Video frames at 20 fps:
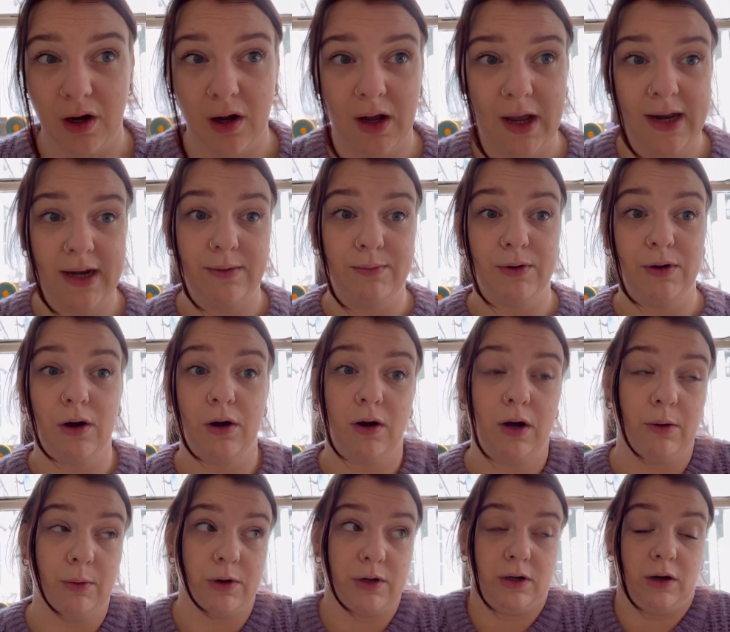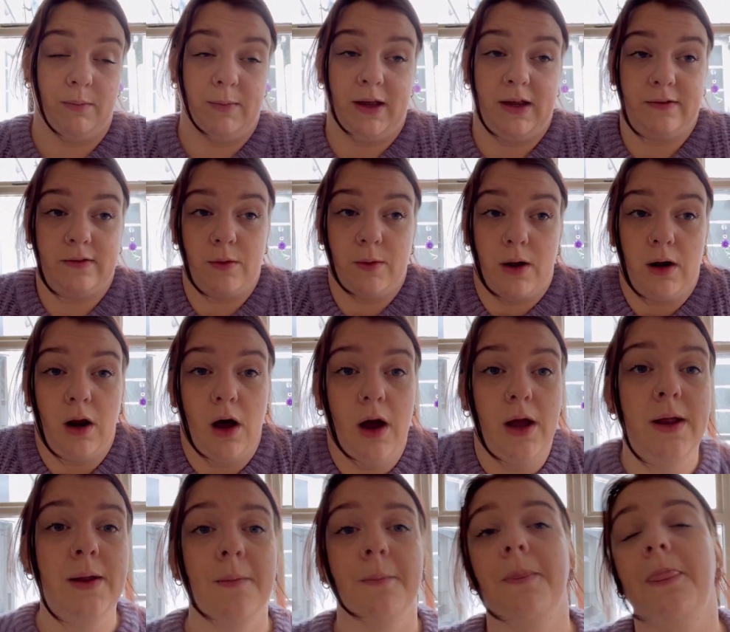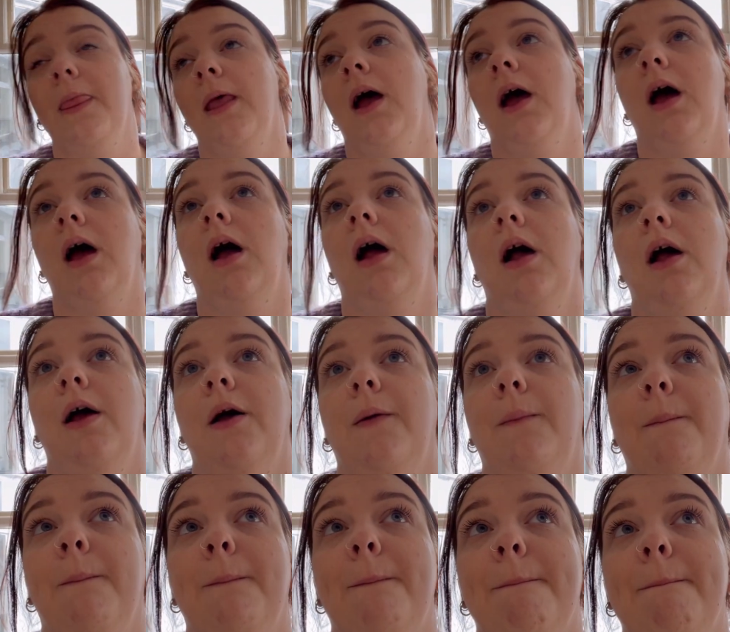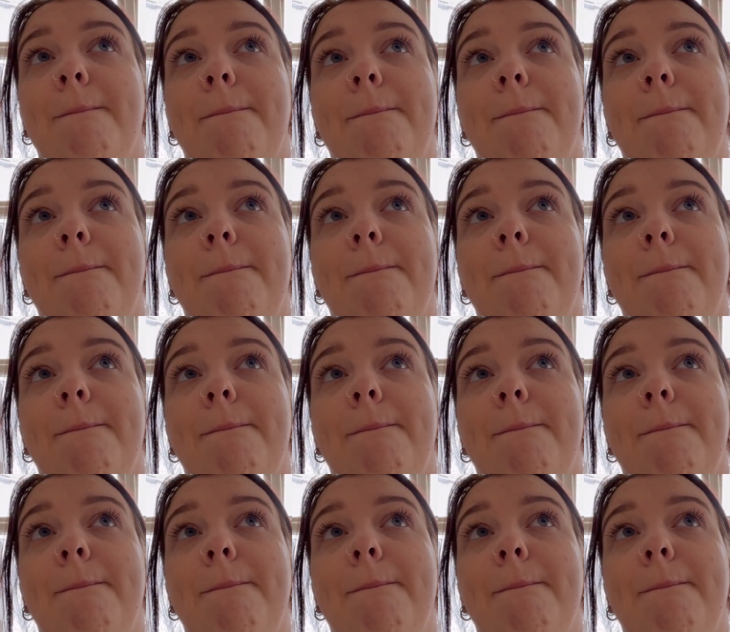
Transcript: I ain't even got a clue what time it is, I won't lie. Um